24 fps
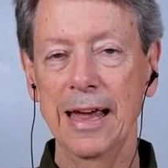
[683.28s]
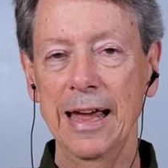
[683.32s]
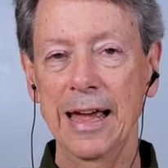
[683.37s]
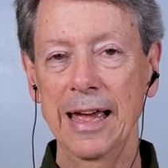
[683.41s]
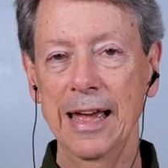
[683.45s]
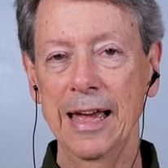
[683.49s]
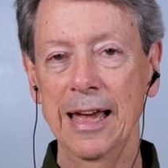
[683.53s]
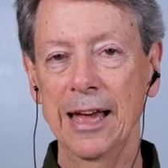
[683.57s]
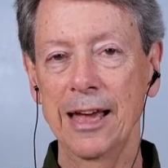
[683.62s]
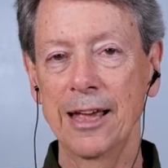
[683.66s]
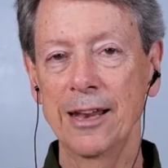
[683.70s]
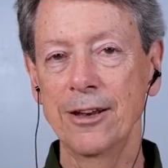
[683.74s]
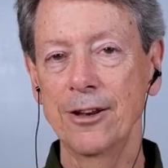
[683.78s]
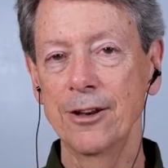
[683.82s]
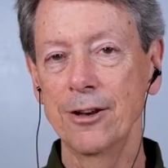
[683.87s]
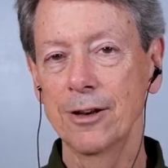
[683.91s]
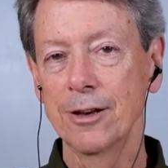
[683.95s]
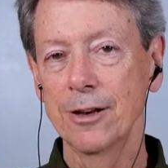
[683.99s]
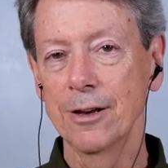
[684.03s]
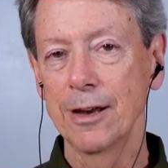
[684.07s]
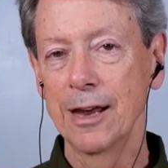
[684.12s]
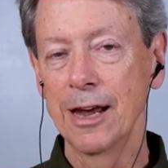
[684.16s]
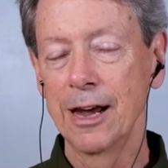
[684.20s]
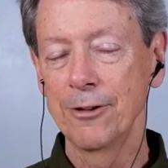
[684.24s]
And
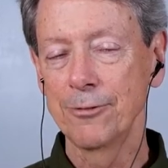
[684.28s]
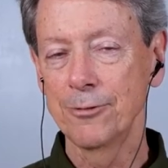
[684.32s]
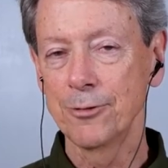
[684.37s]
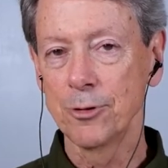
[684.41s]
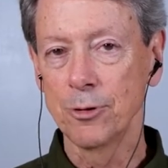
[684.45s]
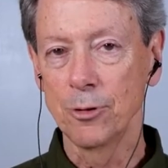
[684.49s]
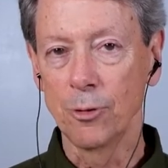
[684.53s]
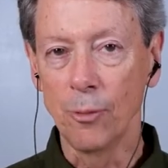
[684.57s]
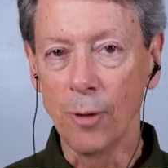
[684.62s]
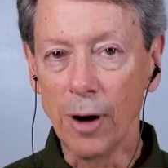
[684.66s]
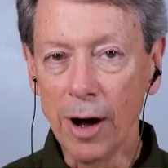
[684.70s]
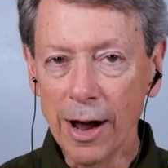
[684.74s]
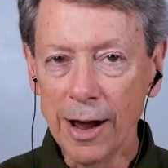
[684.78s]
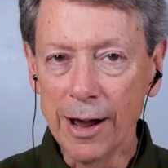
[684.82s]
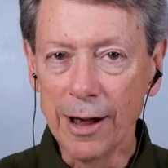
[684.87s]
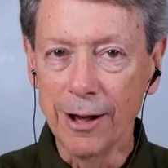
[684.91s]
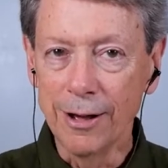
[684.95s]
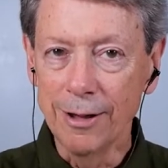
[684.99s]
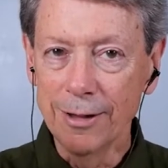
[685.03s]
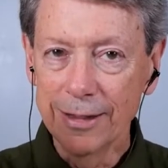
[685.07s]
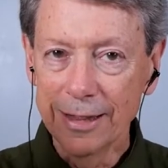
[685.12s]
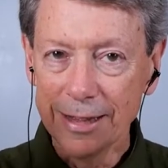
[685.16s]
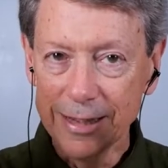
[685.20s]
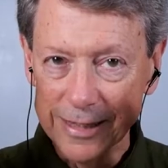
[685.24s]
after a
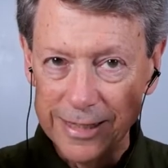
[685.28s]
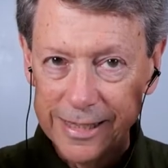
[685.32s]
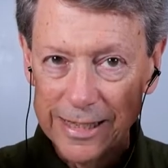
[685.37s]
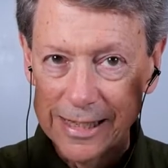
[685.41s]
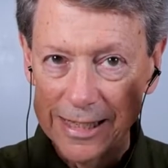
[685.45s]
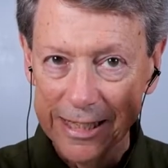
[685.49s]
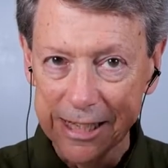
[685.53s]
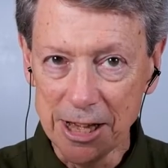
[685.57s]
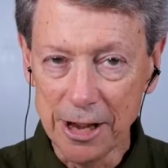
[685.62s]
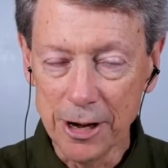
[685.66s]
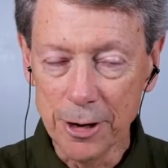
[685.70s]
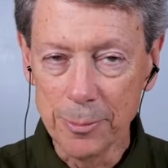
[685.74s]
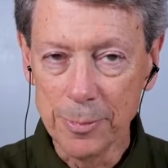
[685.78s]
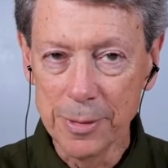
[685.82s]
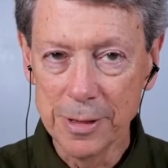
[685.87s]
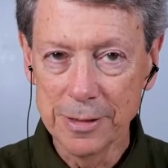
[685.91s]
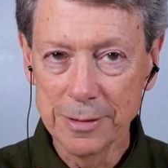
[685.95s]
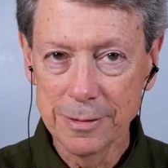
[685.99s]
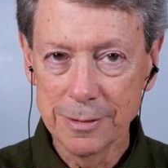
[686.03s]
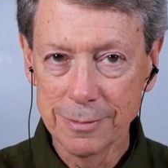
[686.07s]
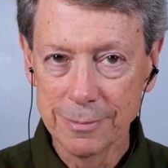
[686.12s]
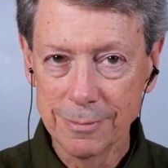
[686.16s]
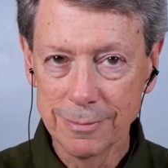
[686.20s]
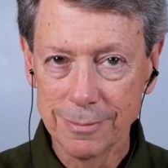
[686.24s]
while, as the
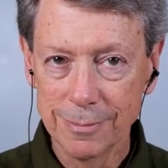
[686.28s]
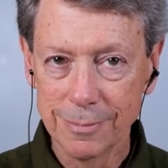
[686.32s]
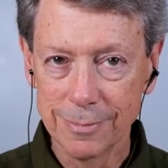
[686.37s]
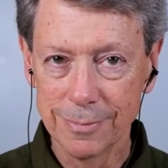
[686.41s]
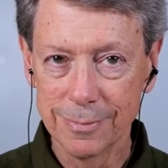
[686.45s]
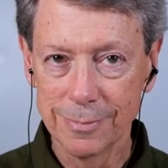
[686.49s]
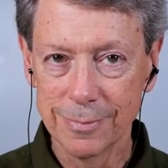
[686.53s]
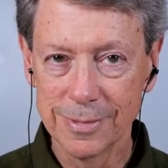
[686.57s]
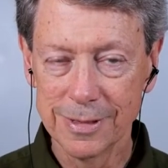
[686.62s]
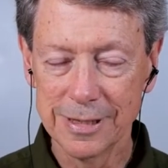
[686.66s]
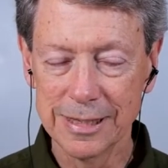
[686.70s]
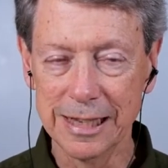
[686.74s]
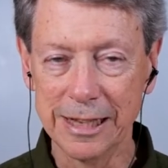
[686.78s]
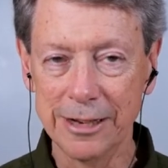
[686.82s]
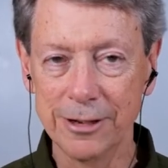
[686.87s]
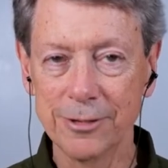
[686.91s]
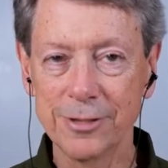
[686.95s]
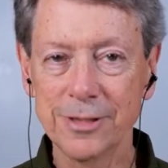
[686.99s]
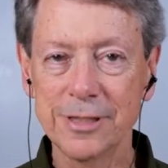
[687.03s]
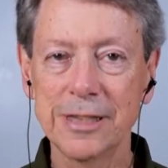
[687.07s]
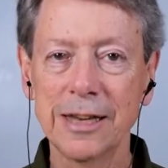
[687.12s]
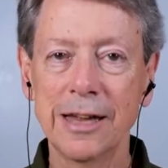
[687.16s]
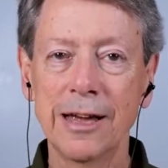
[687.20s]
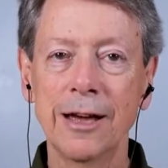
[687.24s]
sediment
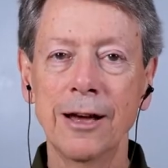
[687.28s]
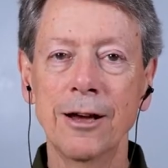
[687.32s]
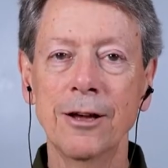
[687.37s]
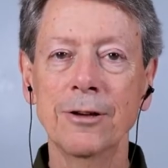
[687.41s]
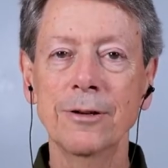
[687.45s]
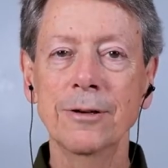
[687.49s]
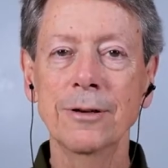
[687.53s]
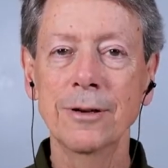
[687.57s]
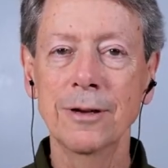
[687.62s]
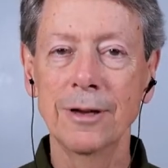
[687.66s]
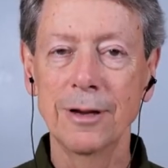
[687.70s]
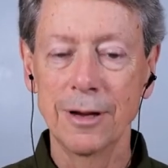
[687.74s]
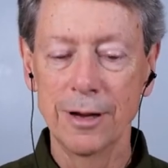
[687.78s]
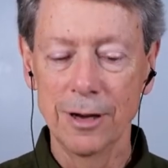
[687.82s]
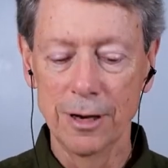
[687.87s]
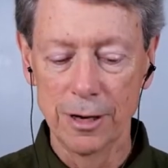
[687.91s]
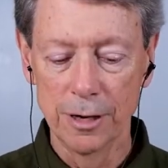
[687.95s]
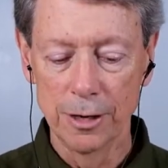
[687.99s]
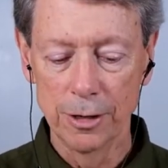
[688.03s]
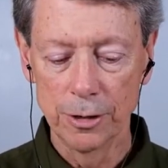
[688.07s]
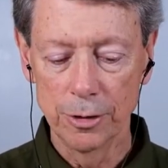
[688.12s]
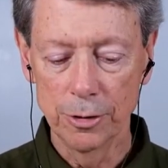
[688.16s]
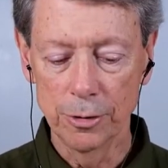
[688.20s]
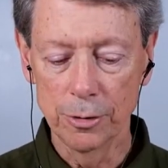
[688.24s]
settles down,
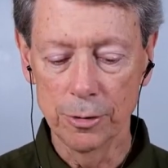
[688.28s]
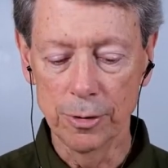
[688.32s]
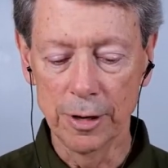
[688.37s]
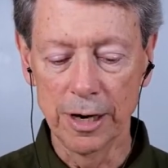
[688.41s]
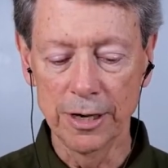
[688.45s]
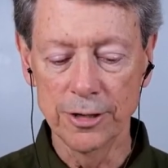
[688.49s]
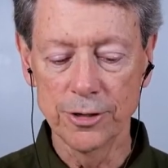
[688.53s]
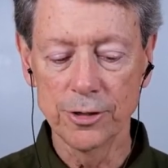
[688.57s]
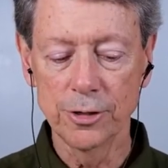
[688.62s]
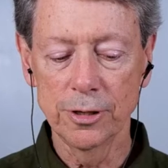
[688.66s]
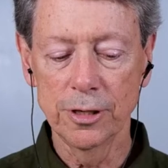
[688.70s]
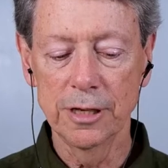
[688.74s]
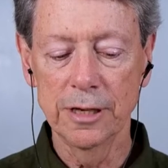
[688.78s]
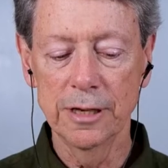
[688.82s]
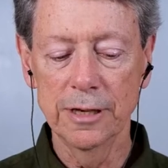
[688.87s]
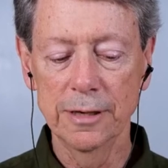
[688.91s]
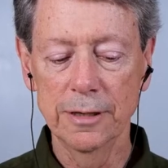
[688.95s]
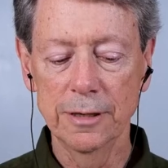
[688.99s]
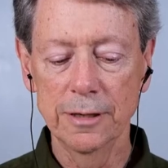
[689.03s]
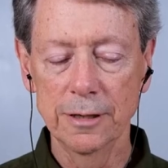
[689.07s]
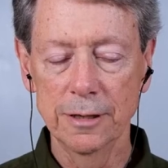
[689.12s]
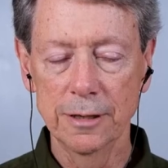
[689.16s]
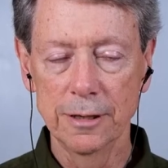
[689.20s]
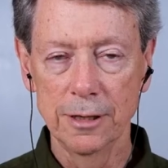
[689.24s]
you
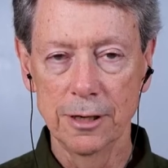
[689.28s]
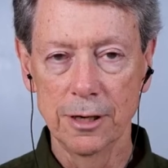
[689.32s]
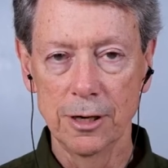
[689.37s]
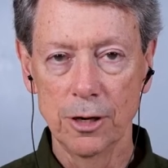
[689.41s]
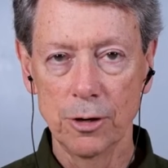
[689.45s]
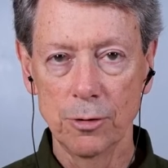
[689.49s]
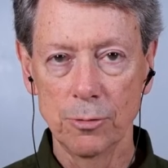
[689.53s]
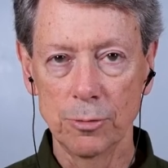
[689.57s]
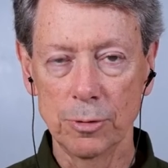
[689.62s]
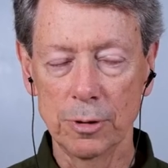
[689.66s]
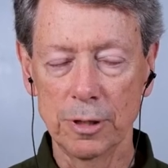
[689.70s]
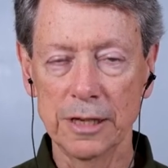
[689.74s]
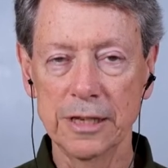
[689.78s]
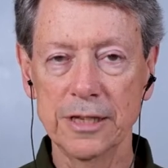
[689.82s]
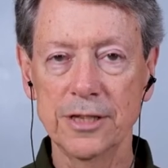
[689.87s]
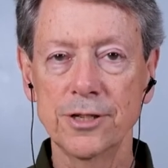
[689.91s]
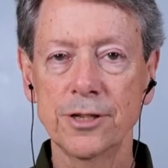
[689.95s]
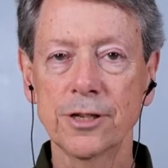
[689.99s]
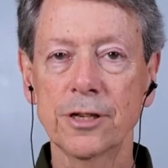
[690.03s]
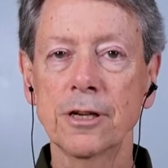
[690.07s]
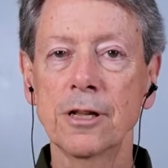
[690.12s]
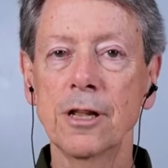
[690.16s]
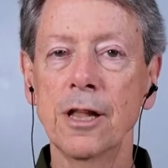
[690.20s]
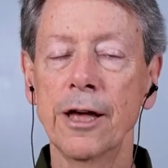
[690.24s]
gradually release
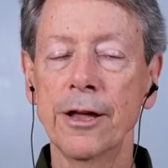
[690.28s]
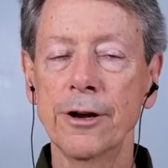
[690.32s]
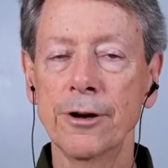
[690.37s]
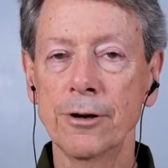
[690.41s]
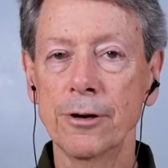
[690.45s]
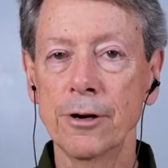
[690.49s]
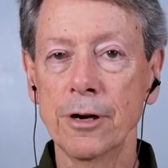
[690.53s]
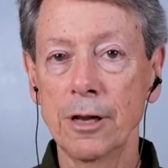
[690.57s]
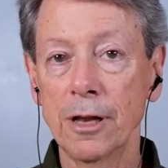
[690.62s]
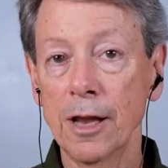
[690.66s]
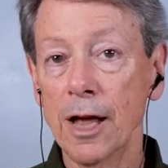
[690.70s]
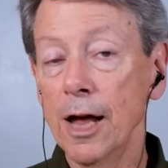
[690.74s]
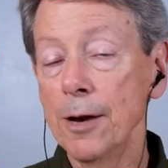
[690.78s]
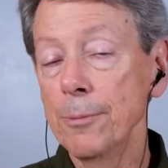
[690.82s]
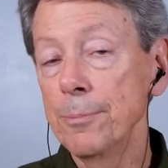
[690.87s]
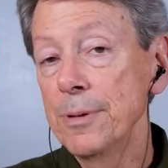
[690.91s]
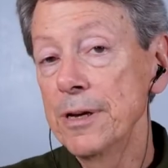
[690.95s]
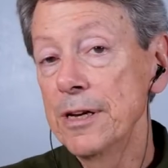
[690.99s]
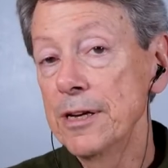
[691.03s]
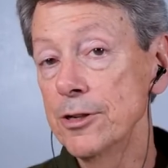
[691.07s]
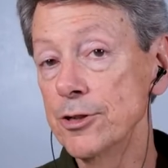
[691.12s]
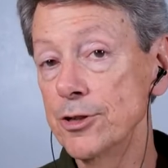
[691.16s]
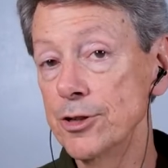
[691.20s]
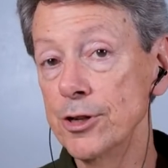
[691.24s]
the clutter a lot
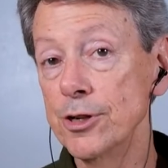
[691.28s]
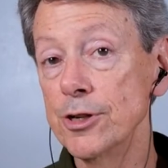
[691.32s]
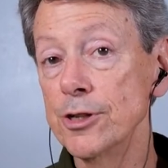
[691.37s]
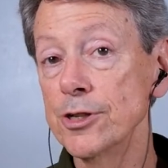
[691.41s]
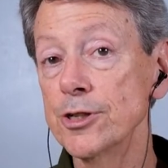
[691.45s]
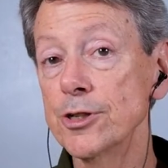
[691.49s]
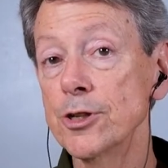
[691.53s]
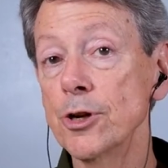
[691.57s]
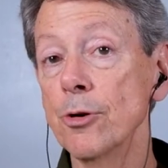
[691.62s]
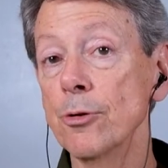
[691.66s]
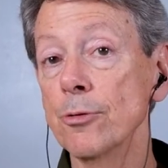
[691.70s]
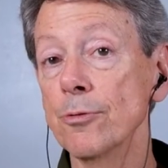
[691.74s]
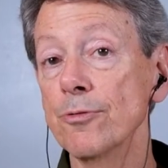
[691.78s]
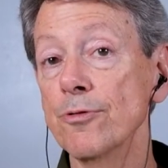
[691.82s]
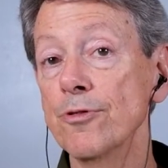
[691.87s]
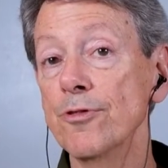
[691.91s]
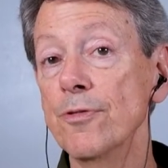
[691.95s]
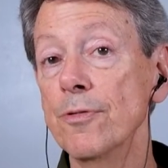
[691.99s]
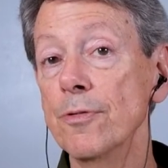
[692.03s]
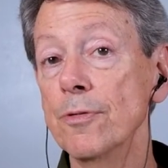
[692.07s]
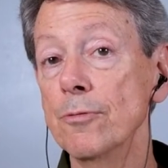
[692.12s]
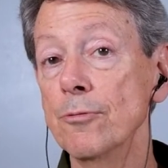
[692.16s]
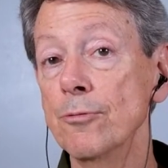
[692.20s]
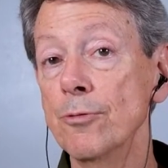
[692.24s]
because you just don't
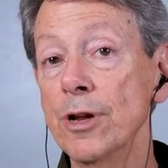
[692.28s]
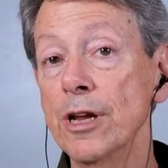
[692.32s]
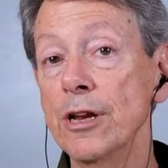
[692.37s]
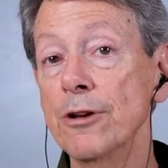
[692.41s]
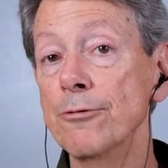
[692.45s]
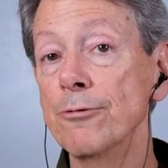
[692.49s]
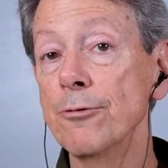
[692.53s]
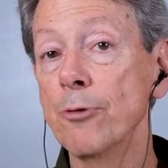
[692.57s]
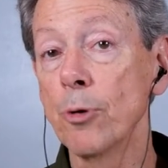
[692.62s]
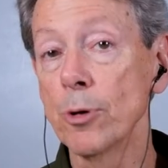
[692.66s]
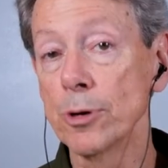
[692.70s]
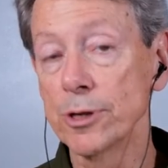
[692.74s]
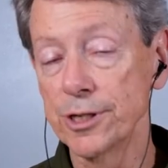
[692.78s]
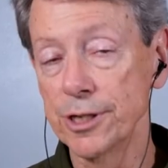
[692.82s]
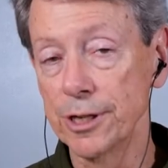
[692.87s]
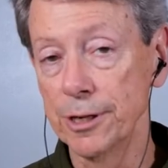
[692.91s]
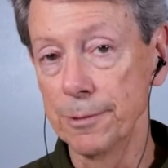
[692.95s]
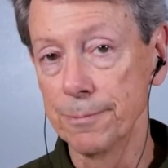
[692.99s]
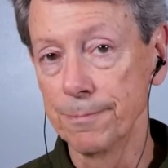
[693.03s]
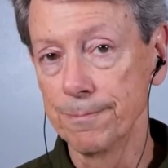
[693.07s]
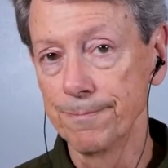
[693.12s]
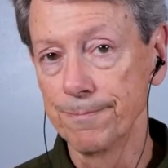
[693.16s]
reinforce it.